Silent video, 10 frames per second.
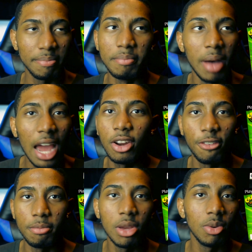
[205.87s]
Mind
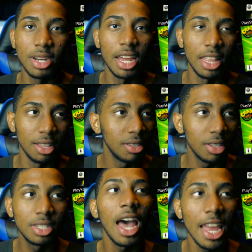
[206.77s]
Over Mutant and
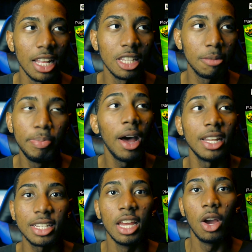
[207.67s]
Titans,
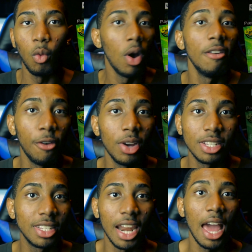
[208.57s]
but one
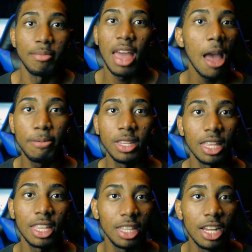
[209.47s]
voice that I'm happy
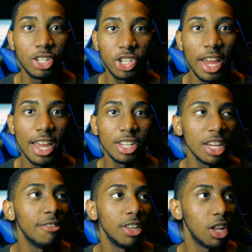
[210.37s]
that they did change,
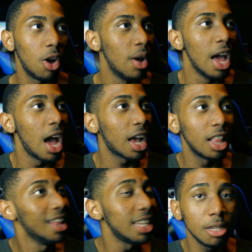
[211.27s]
even though
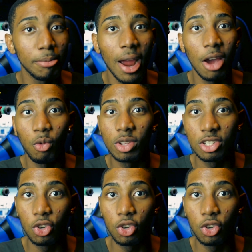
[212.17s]
Clancy Brown was